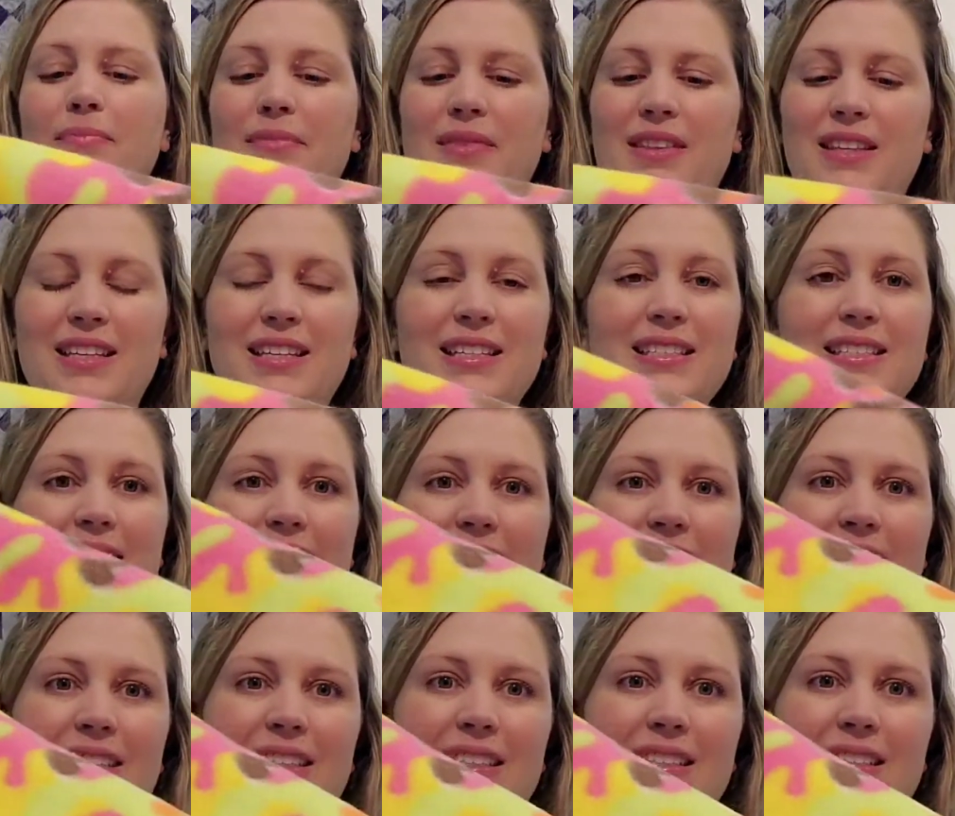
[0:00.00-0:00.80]
This
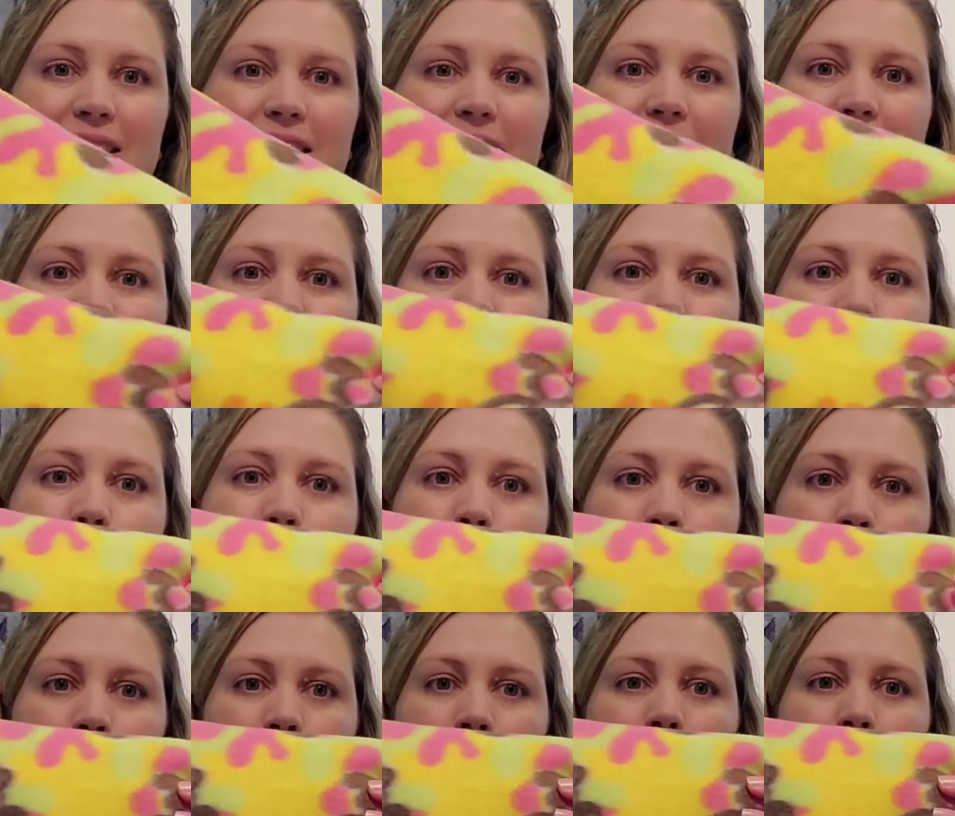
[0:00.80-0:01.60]
is a
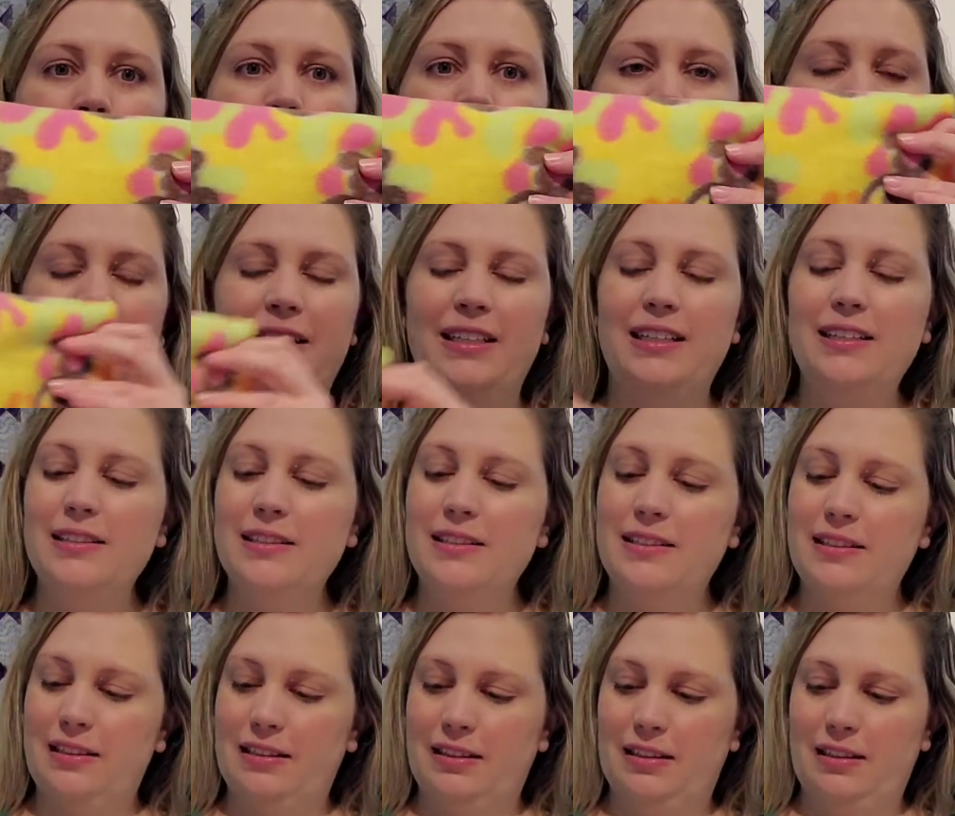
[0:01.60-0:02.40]
smooth
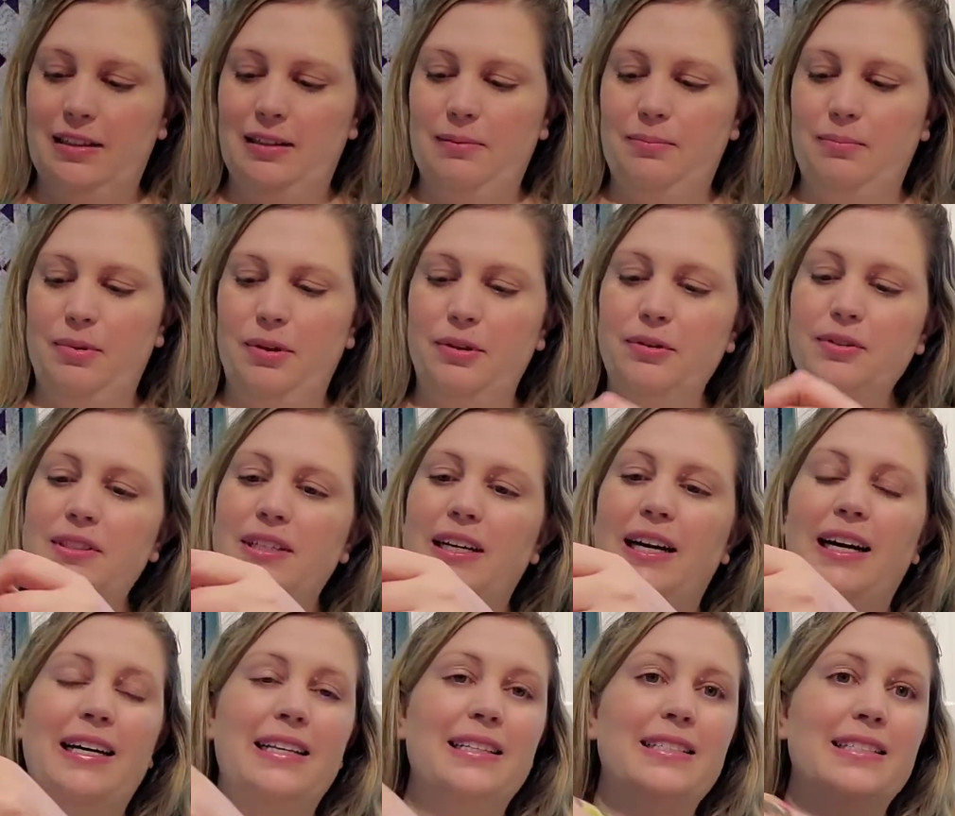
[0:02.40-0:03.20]
fleece on both
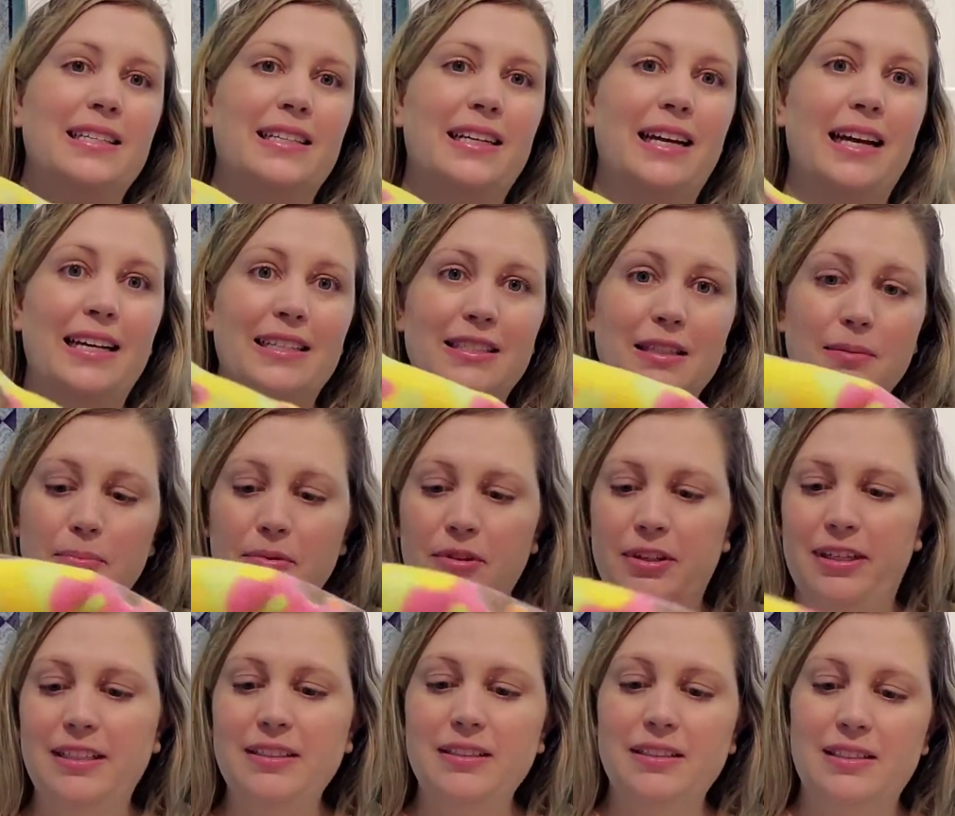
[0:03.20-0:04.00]
sides, and it has a
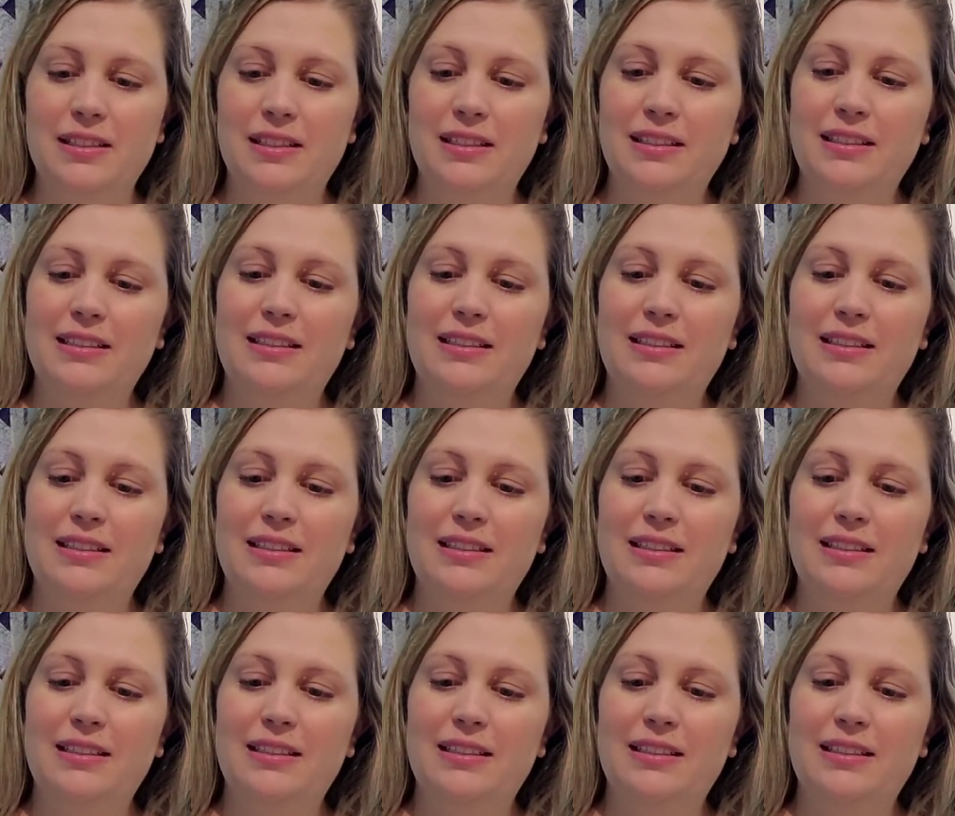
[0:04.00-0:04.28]
print.